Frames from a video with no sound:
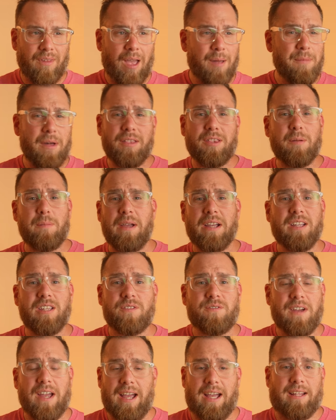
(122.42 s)
I'm not the
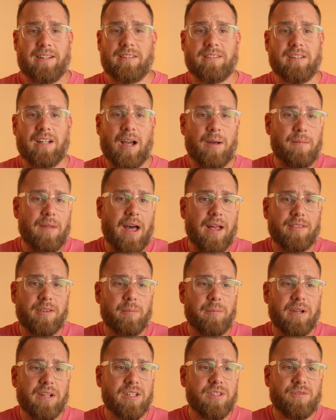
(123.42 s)
biggest fan. I'm not the
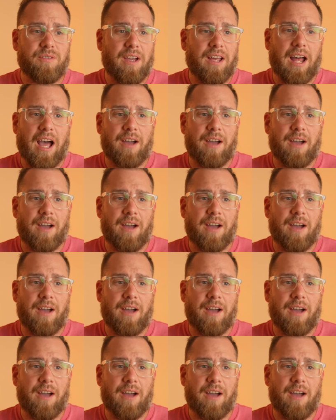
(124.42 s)
biggest fan.